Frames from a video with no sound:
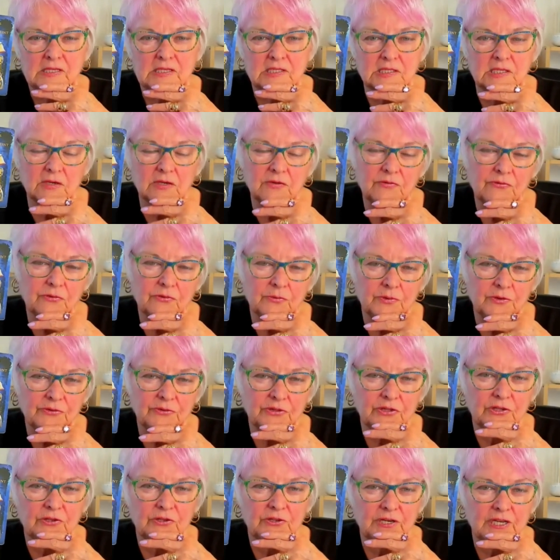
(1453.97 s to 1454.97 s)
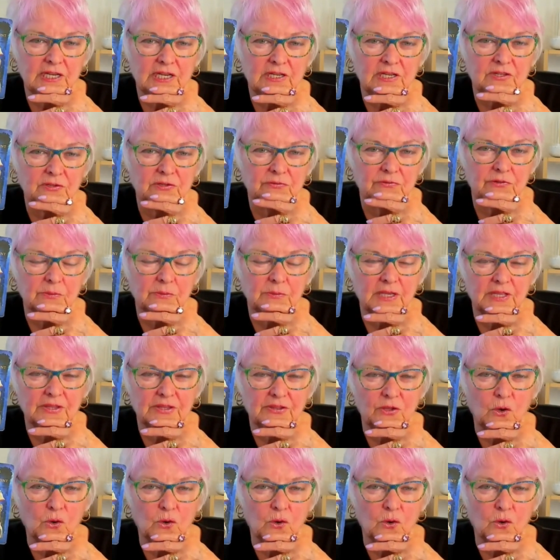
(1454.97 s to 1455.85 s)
So from the 13th of the month